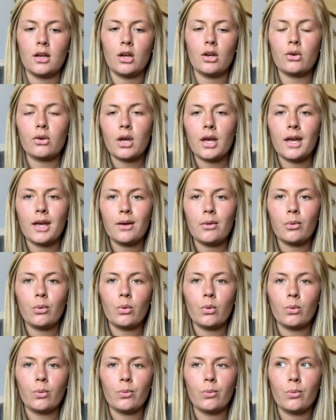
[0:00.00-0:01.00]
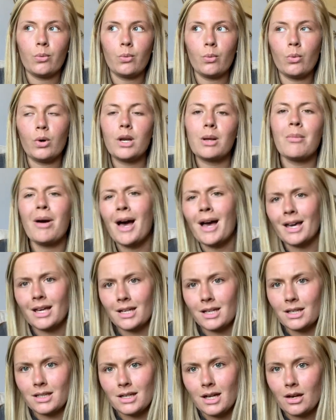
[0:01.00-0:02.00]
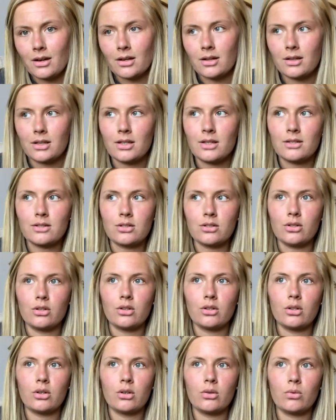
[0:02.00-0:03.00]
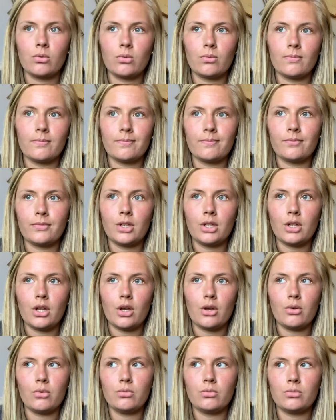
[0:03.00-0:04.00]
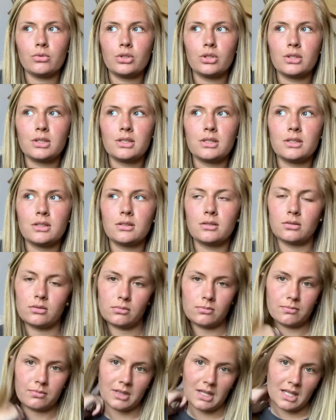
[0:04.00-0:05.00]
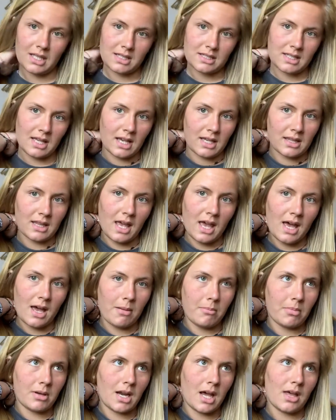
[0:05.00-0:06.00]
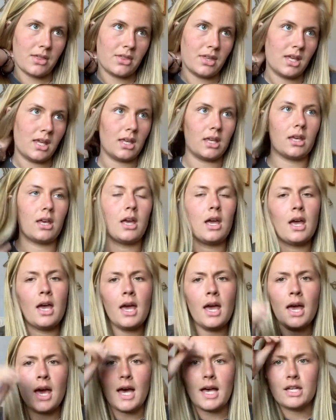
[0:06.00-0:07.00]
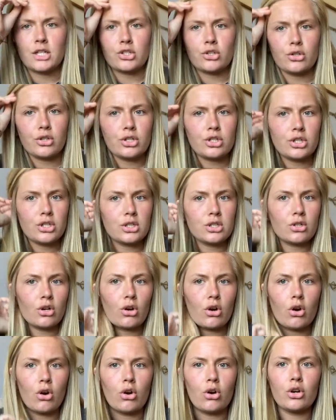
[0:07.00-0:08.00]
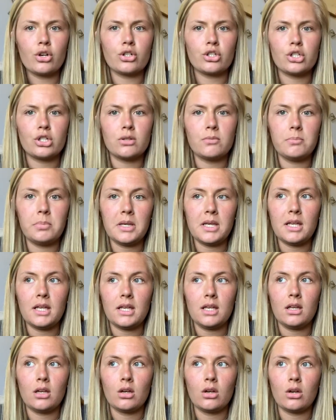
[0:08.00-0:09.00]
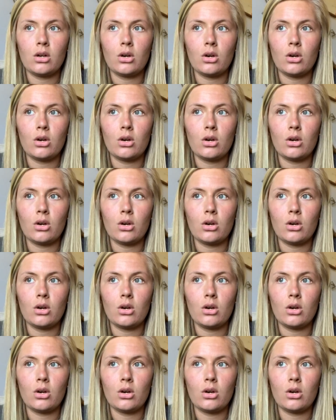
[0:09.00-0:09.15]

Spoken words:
okay, well, what am I going to get out of this? Or, you know, just things like that. But I think as Christians, our heart should be,